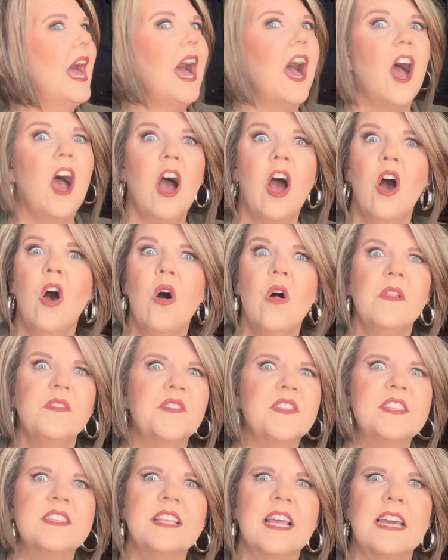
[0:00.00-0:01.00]
all at
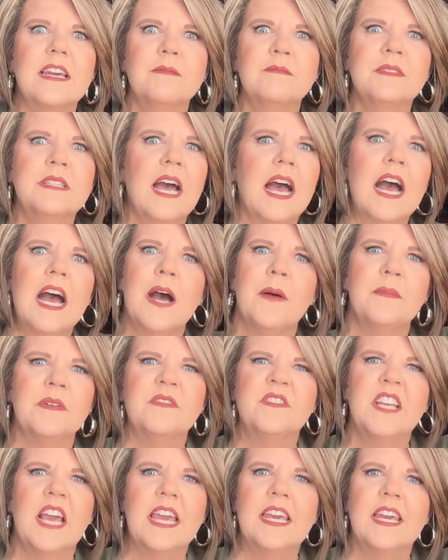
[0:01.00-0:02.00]
the same time of
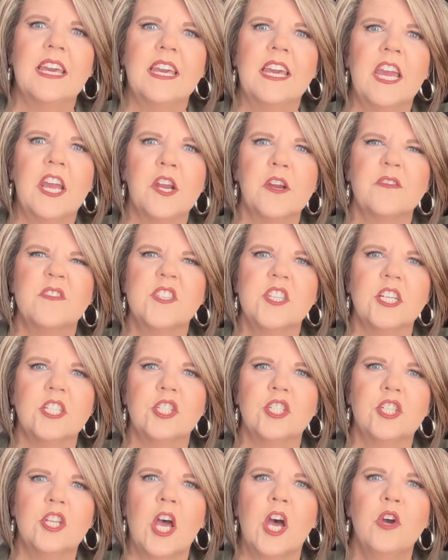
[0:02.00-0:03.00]
taking care of
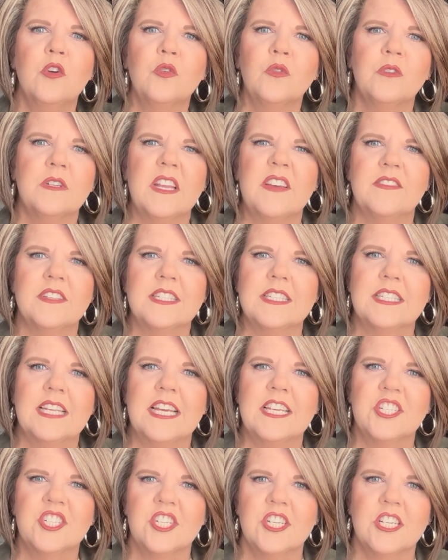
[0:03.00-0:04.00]
such total
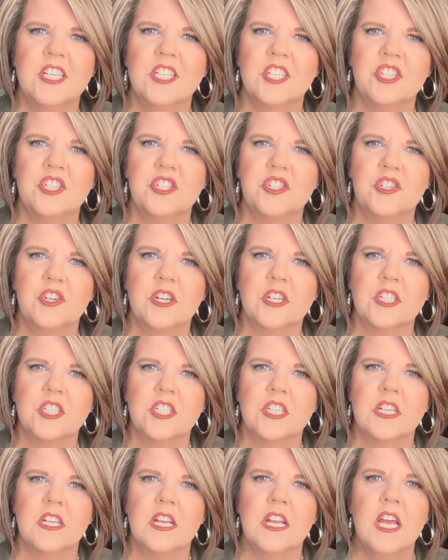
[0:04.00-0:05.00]
devastation and
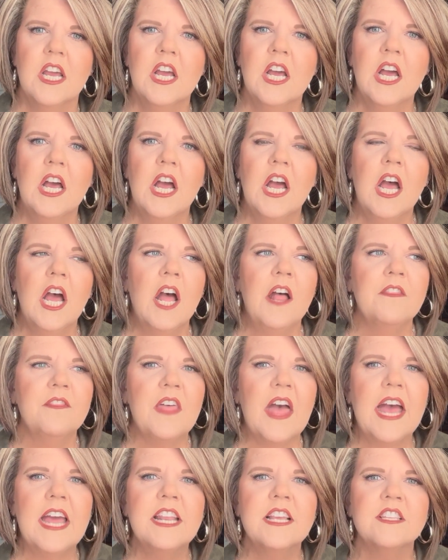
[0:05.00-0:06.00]
destruction.
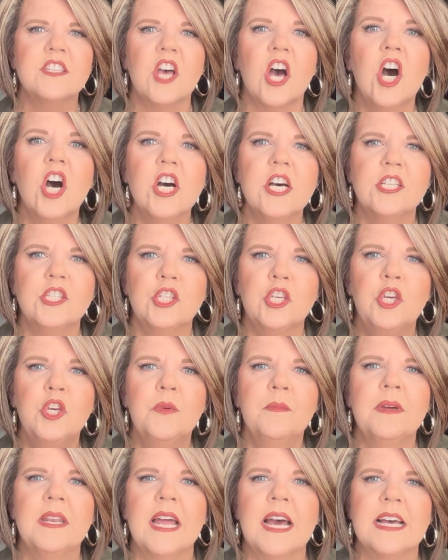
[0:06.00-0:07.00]
That is us
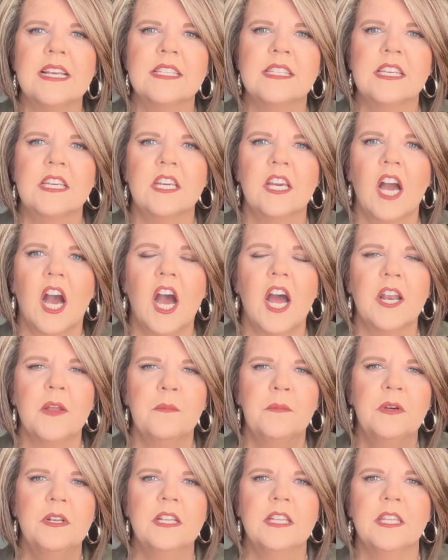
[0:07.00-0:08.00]
humanizing God
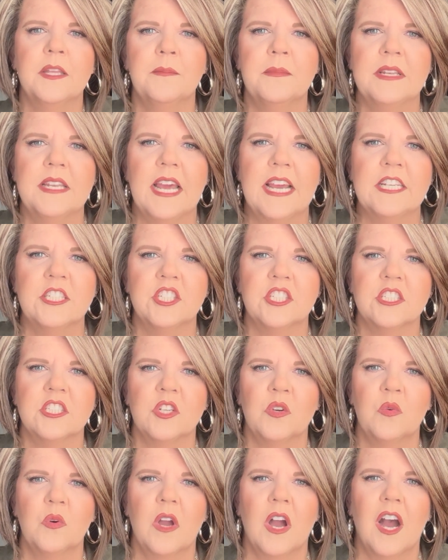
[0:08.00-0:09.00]
and putting limitations
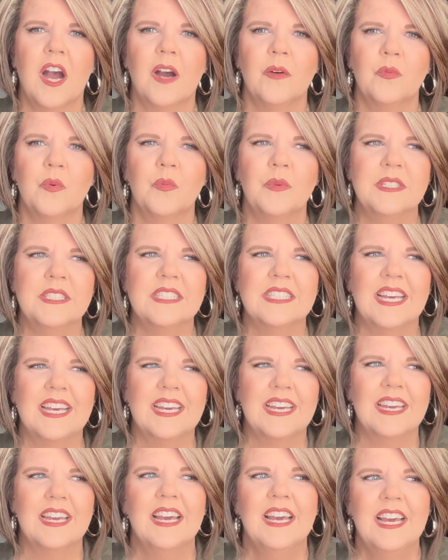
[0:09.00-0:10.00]
on God when we
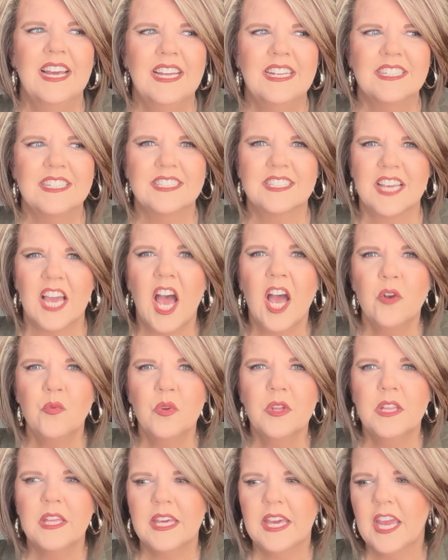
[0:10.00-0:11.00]
say, Does God
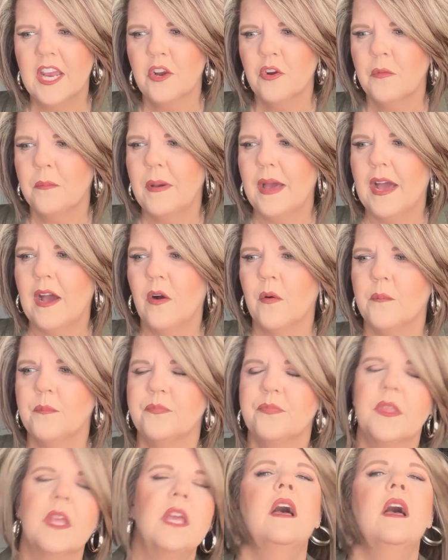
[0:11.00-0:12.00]
really care about?
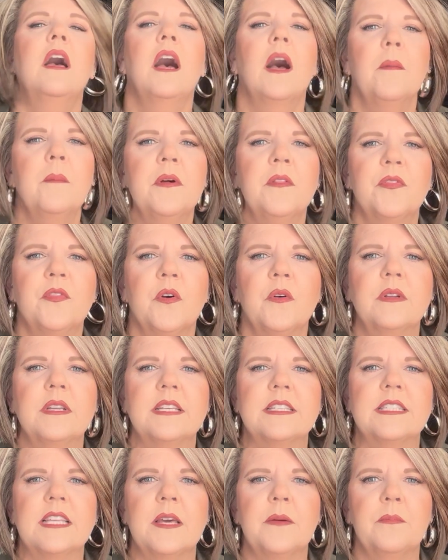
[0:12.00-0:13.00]
I'm going to throw an
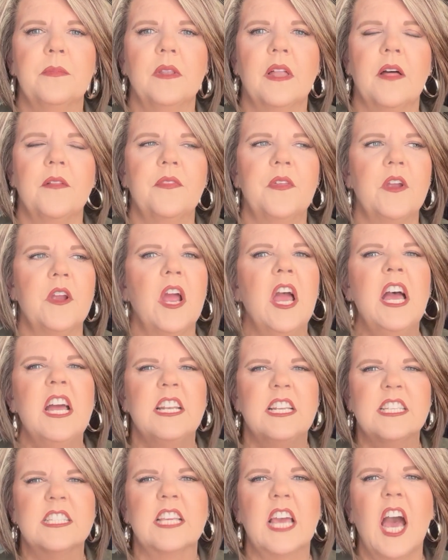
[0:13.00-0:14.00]
example out there.
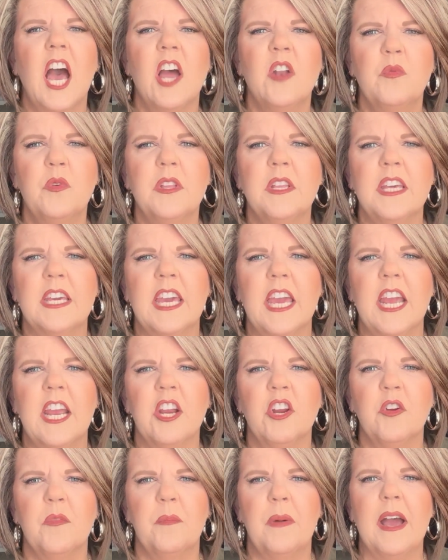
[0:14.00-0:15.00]
Does God really
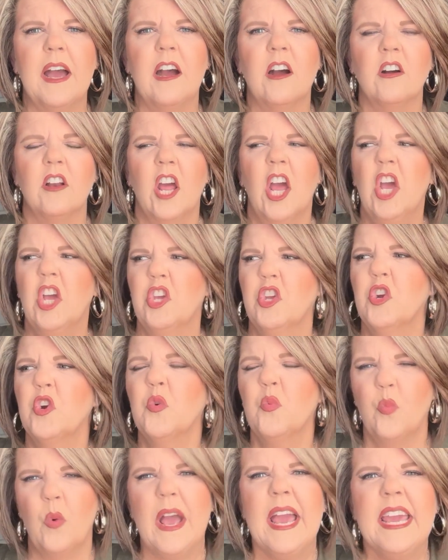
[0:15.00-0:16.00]
care about
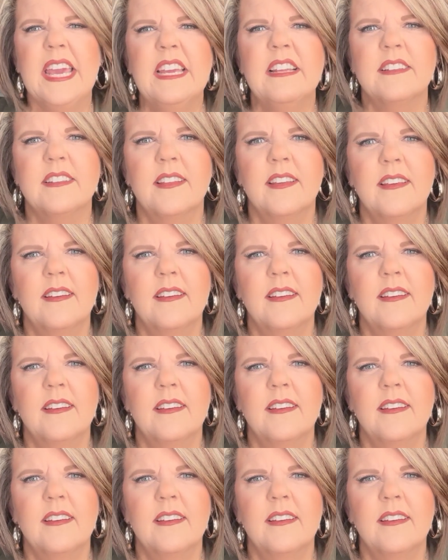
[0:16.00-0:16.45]
your weight?